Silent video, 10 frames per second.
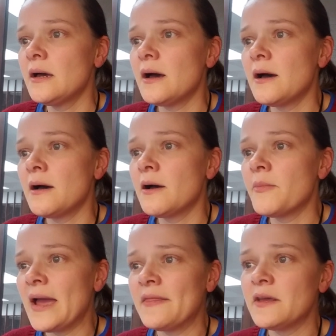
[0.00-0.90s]

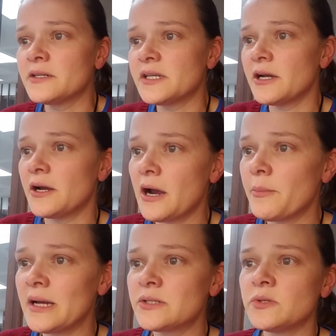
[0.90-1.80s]
And there's our
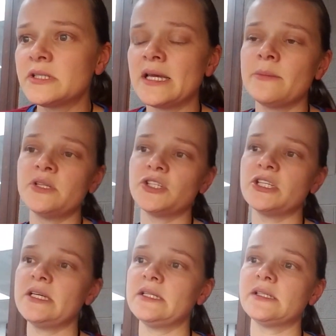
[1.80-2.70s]
module assignment
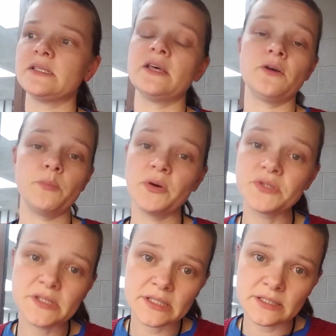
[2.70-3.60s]
sheets that are
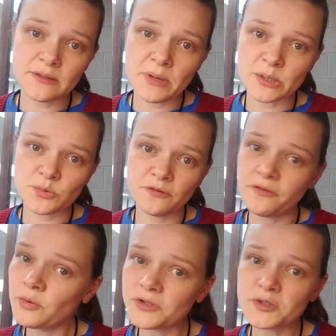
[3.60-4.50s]
posted in the module
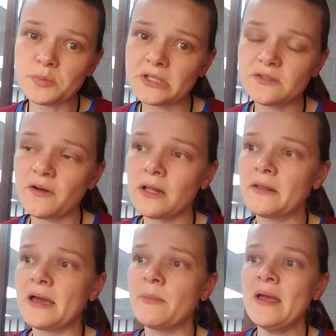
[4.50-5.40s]
folders. Please follow
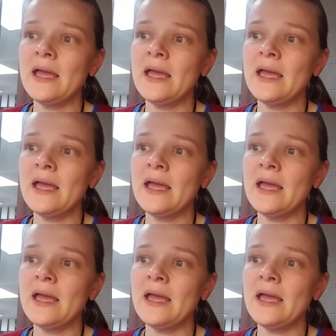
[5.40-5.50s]
them.